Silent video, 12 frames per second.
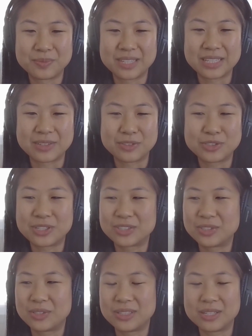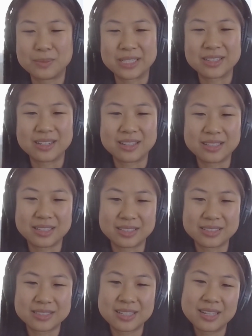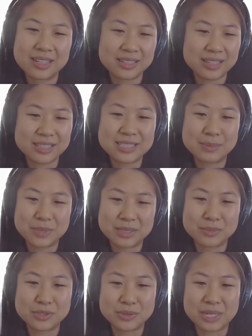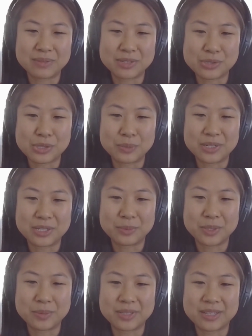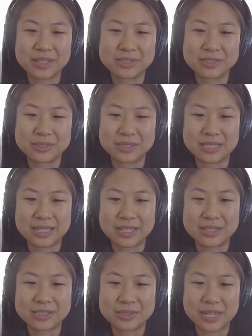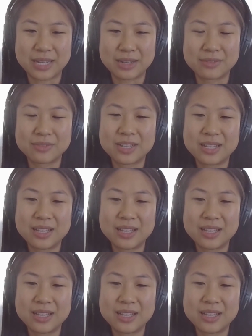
Like if you talk to a lot of my colleagues, yeah, some of them do have this global health, public health degree that I also have,